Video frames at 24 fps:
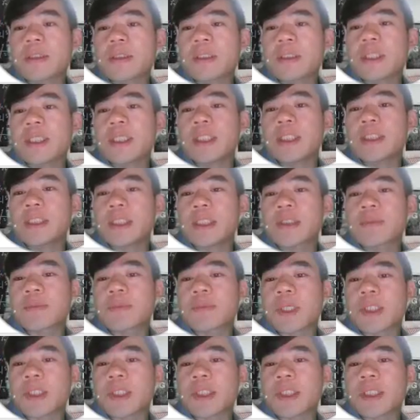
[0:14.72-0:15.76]
this
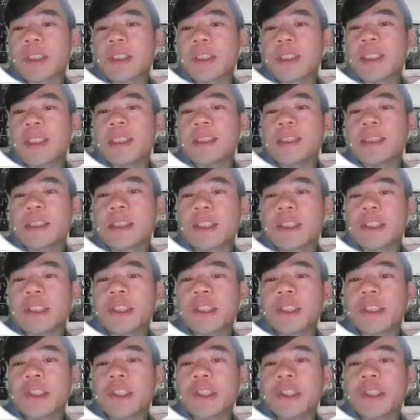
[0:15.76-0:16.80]
expression is an
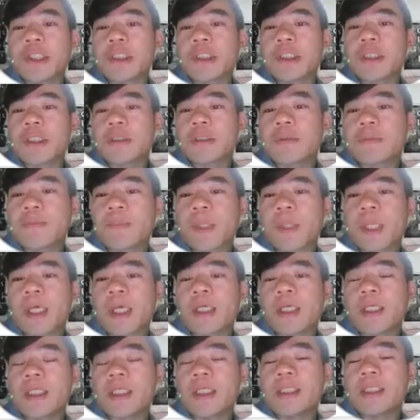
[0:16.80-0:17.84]
integer.
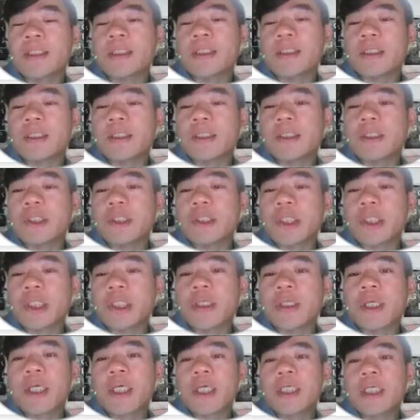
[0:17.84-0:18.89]
Okay, it's an integer.
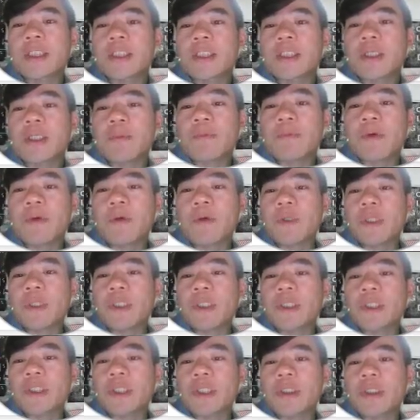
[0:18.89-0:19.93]
So before we're
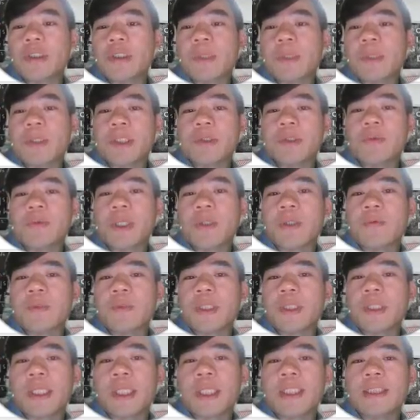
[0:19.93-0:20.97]
gonna talk about this one,
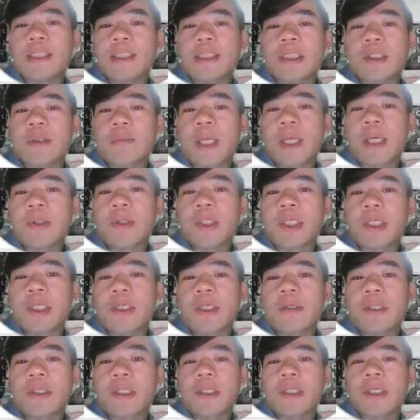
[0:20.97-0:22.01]
let's talk about
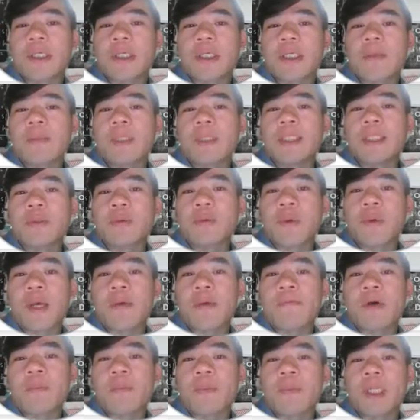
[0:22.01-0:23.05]
the complete
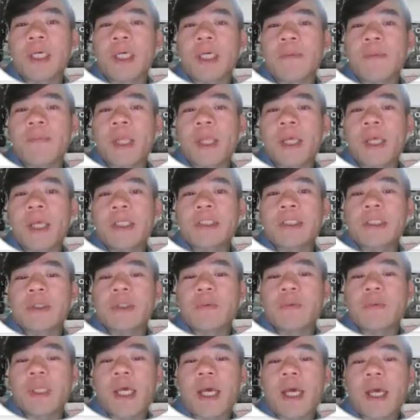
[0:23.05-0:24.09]
square formula. So
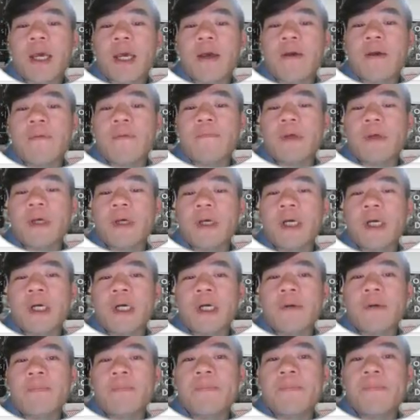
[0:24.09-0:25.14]
we have
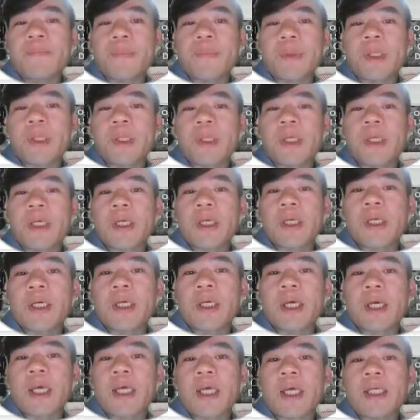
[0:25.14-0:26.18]

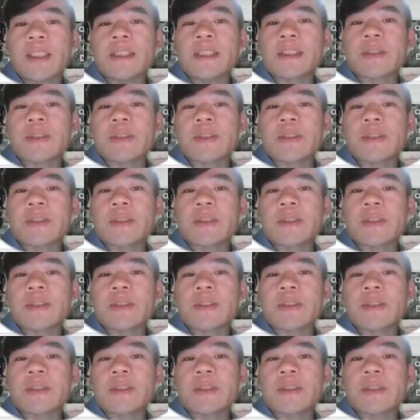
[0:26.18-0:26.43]
a